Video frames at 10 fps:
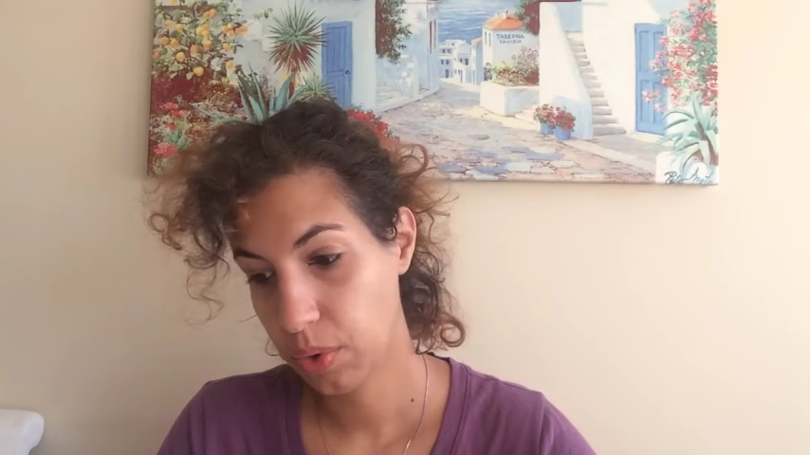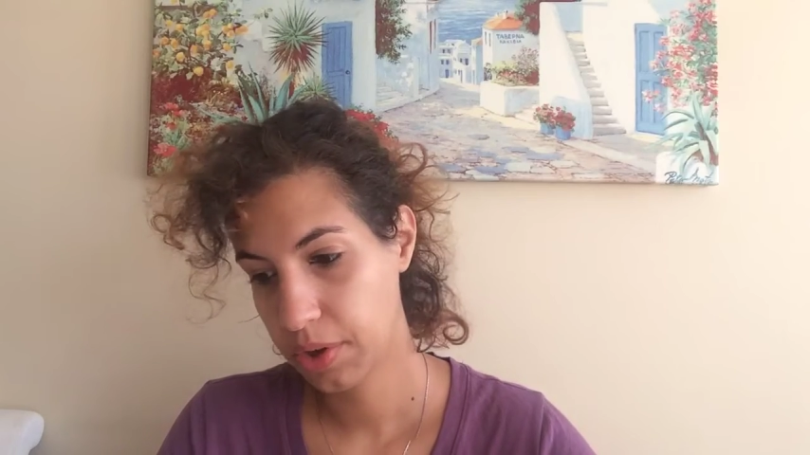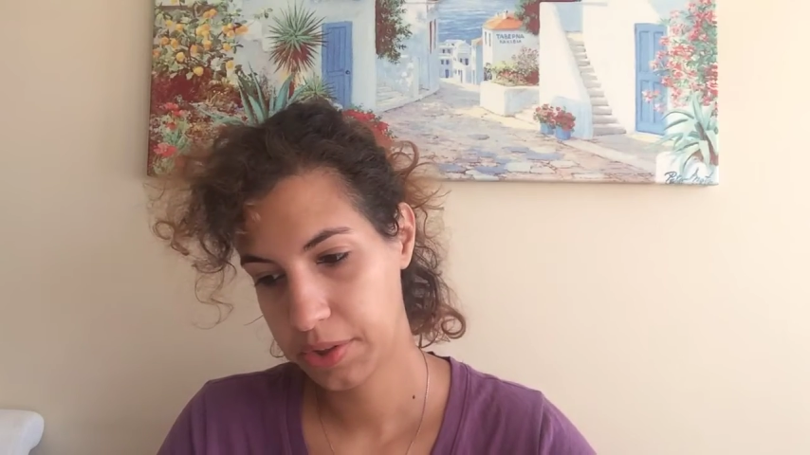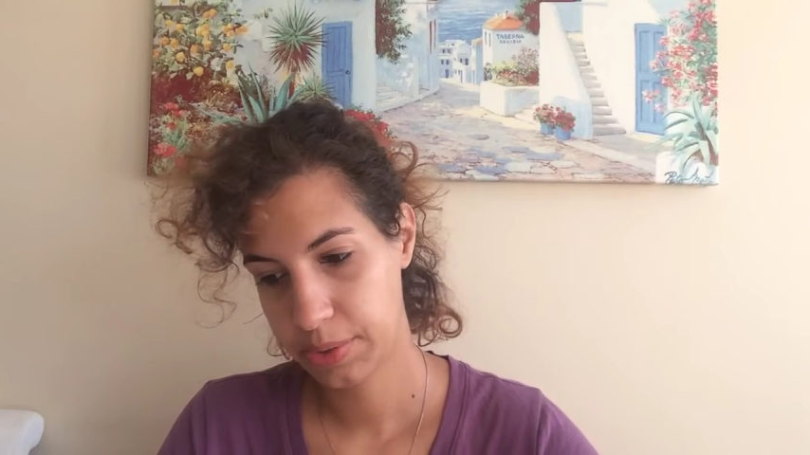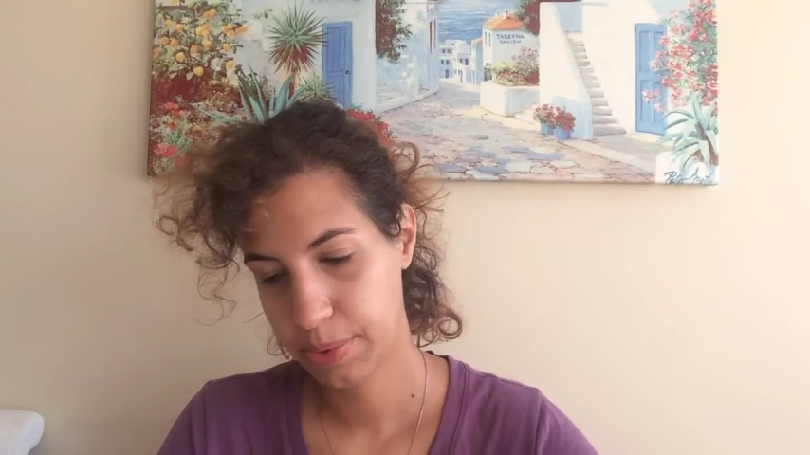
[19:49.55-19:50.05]
or
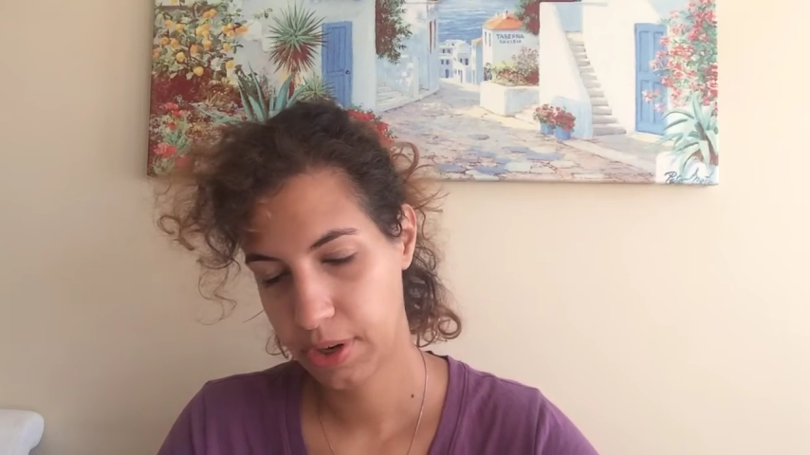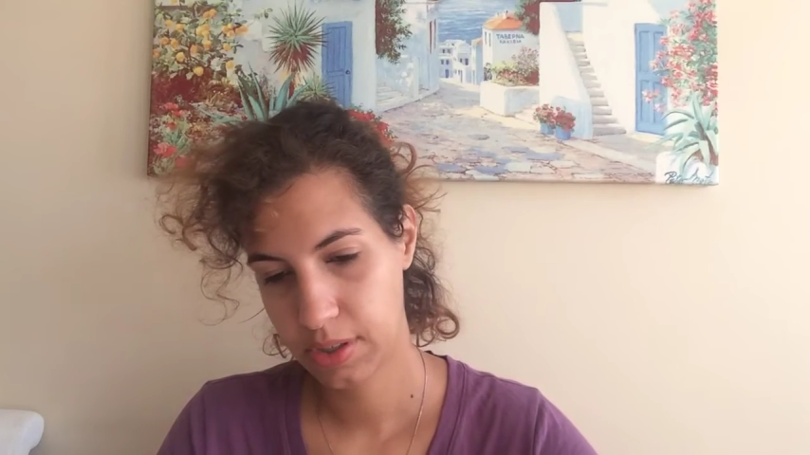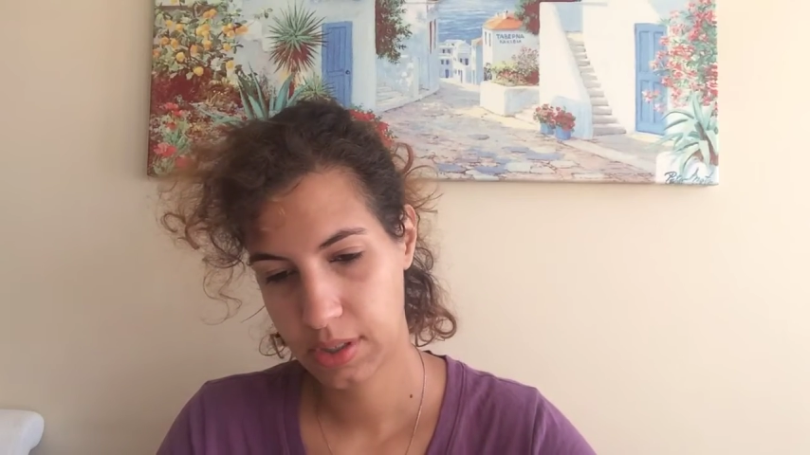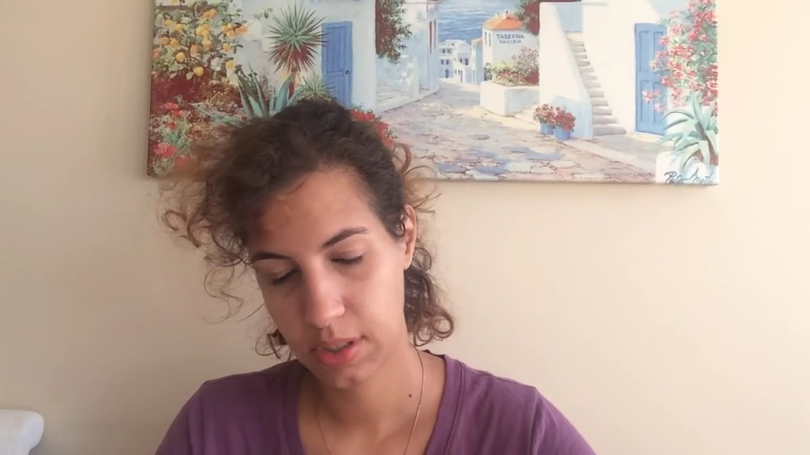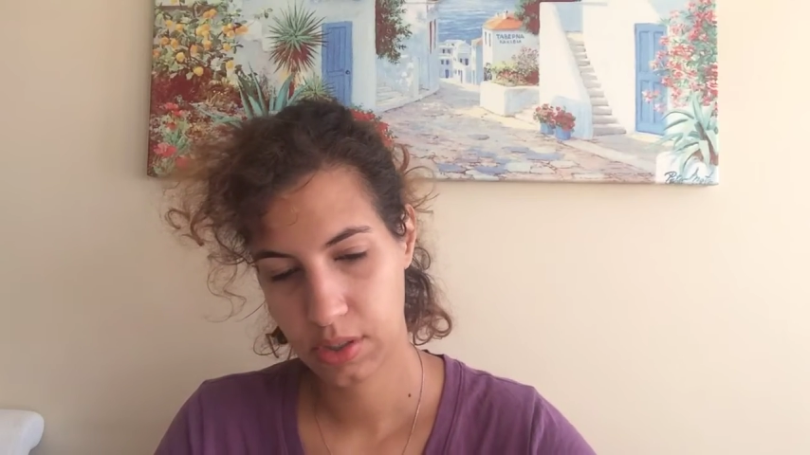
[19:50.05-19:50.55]
this
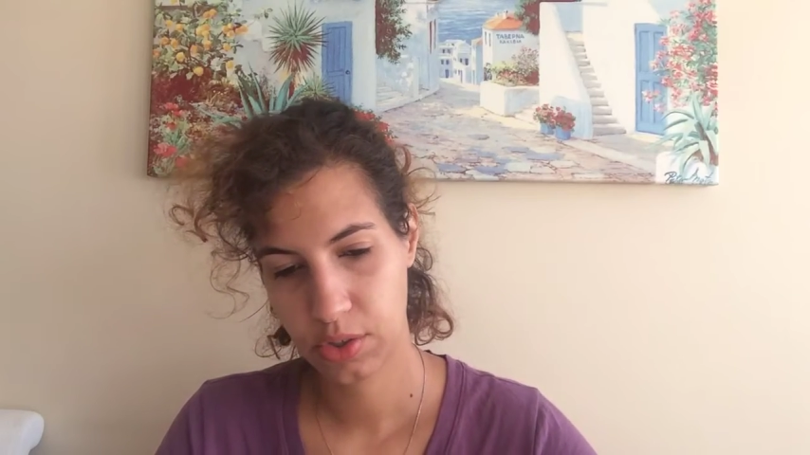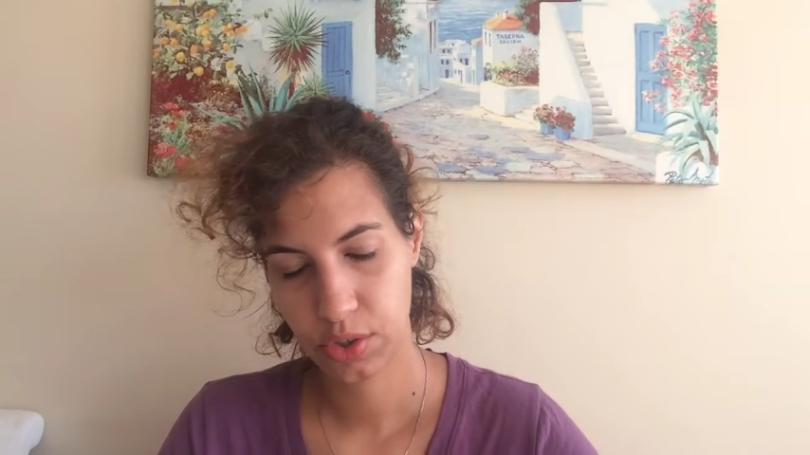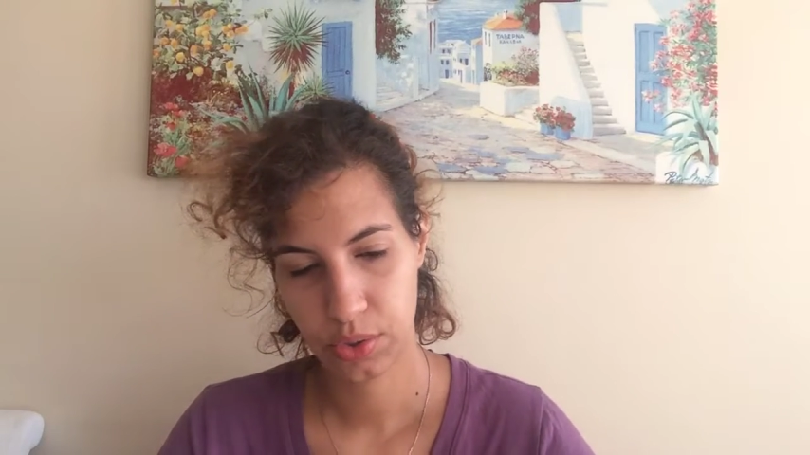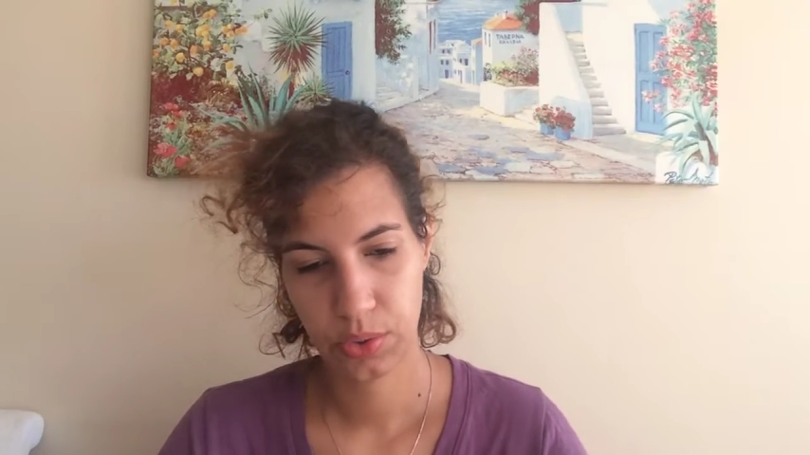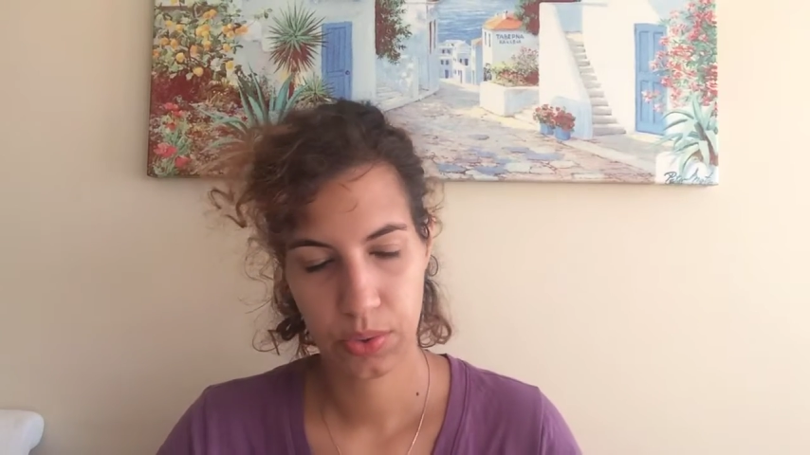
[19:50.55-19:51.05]
person
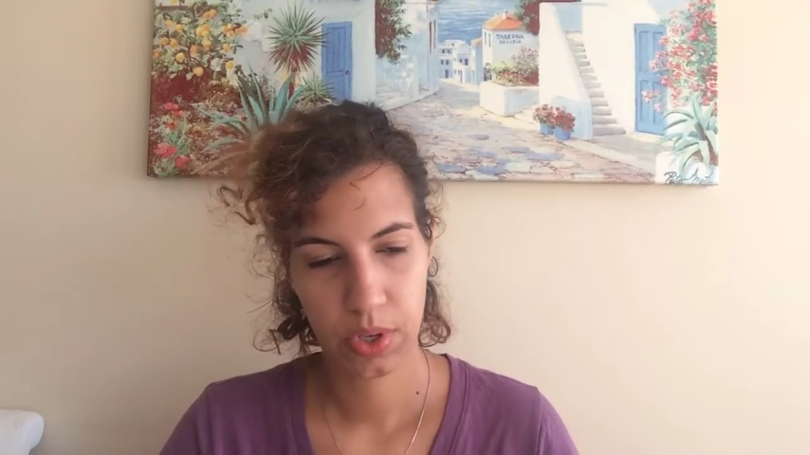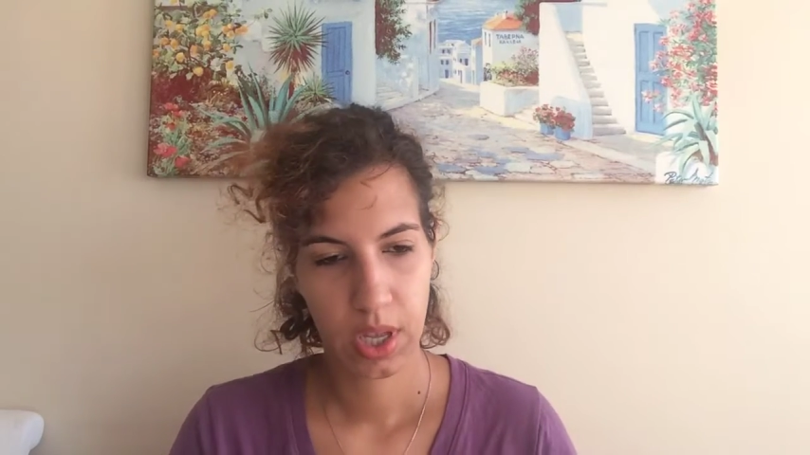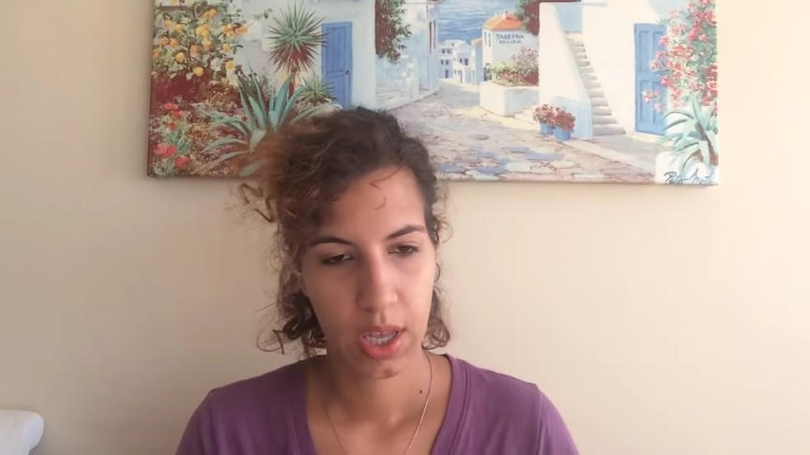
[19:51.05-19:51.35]
to